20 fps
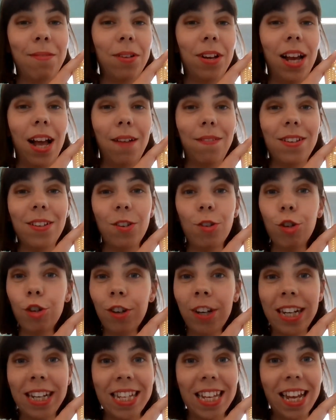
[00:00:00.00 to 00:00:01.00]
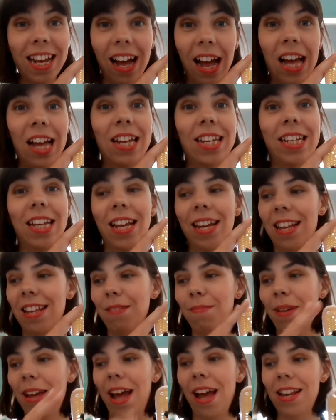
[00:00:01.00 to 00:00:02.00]
going to have this crazy cardigan is
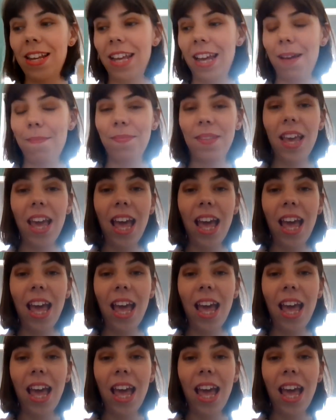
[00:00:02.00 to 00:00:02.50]
my idea.